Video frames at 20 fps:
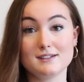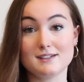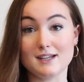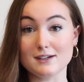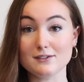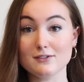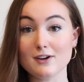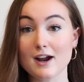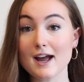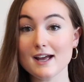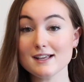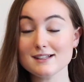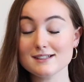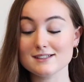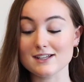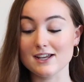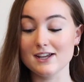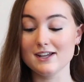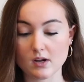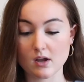dead
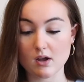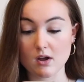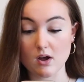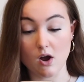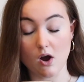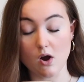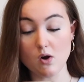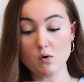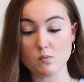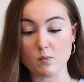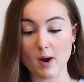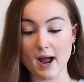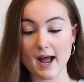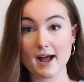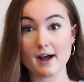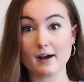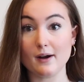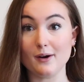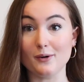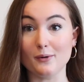grass. Oh
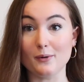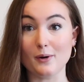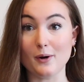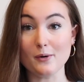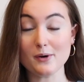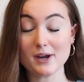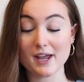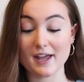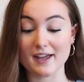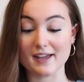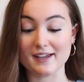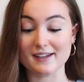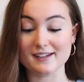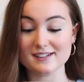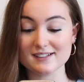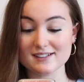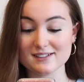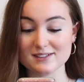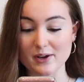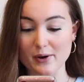wow,
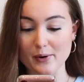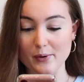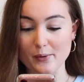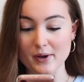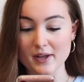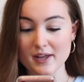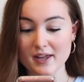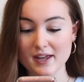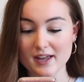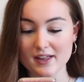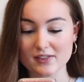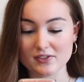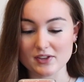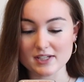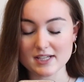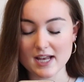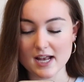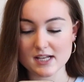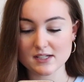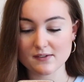okay, so
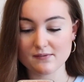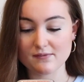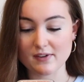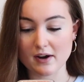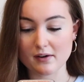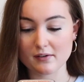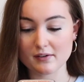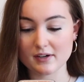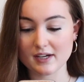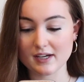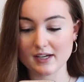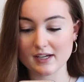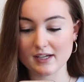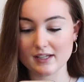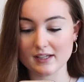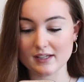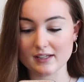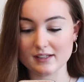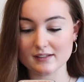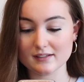this has a
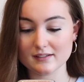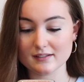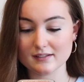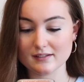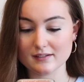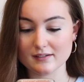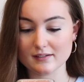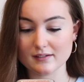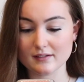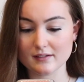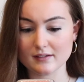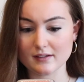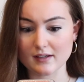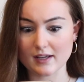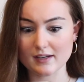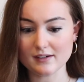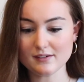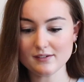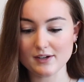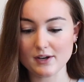very,
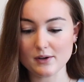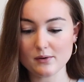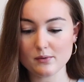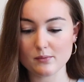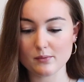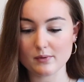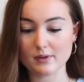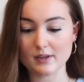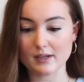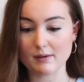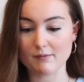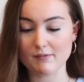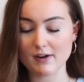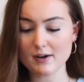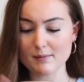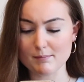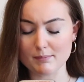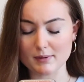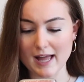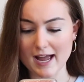I don't know, a
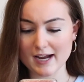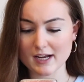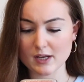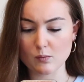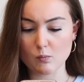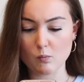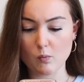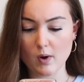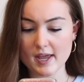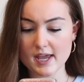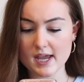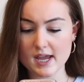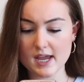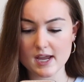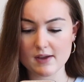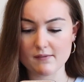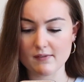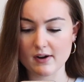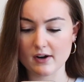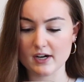very black and
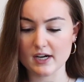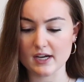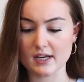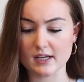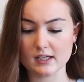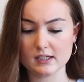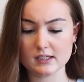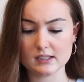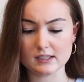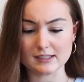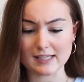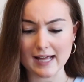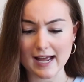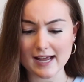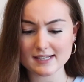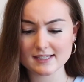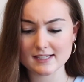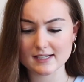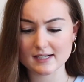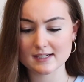white, very
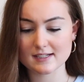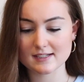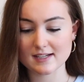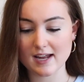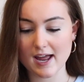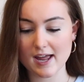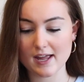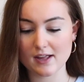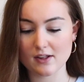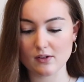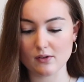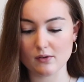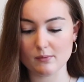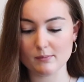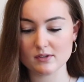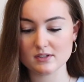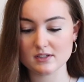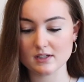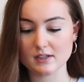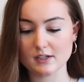classic style,
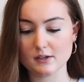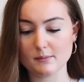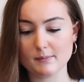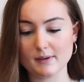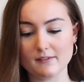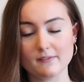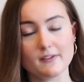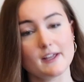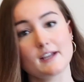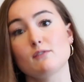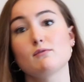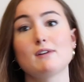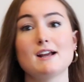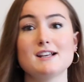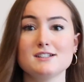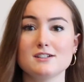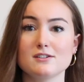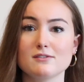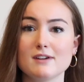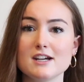almost a little bit of
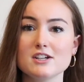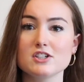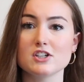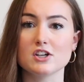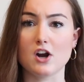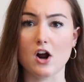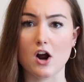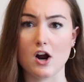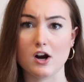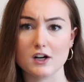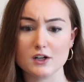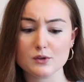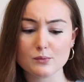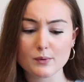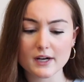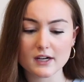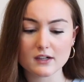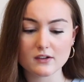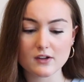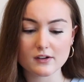restoration
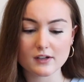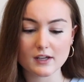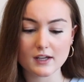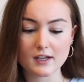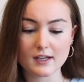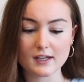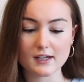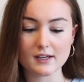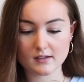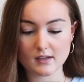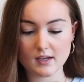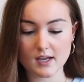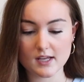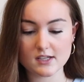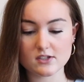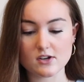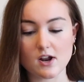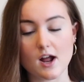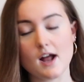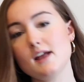hardware looking.
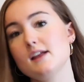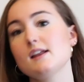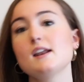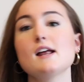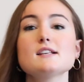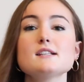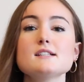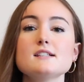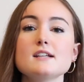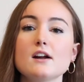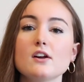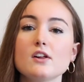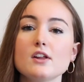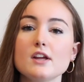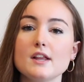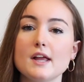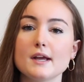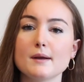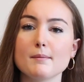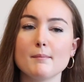It's not
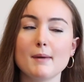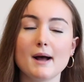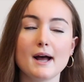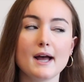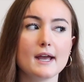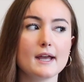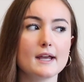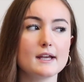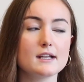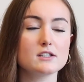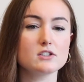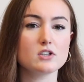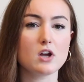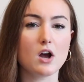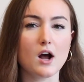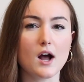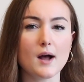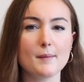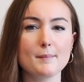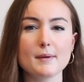necessarily my
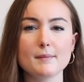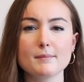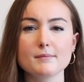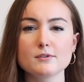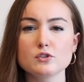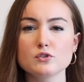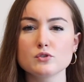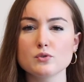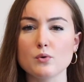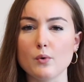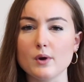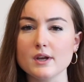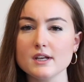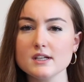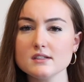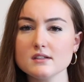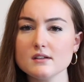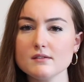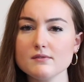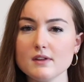top
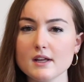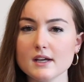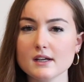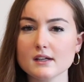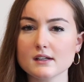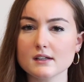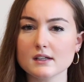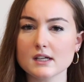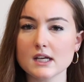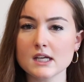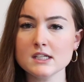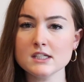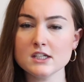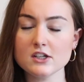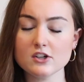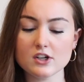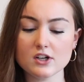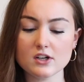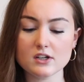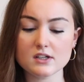choice of
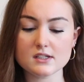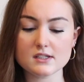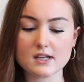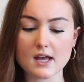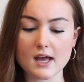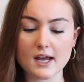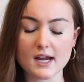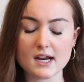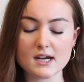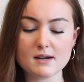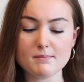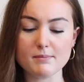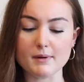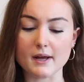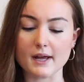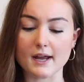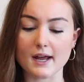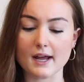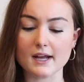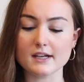interior design,
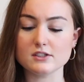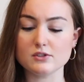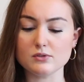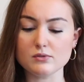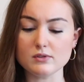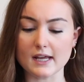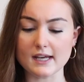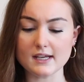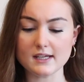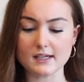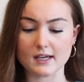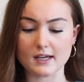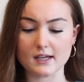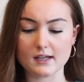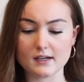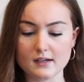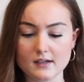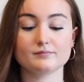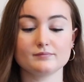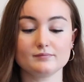but I do like
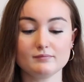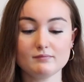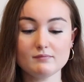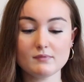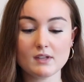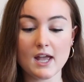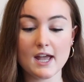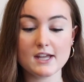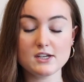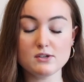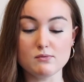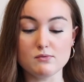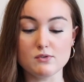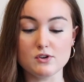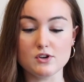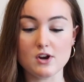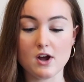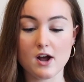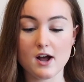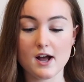it. I do
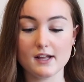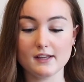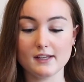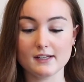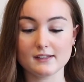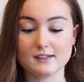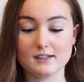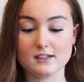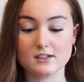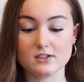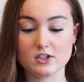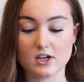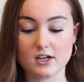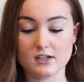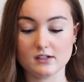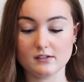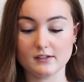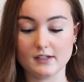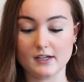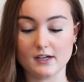not like this
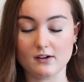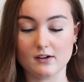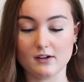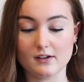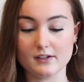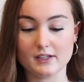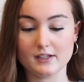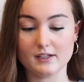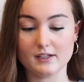chandelier, all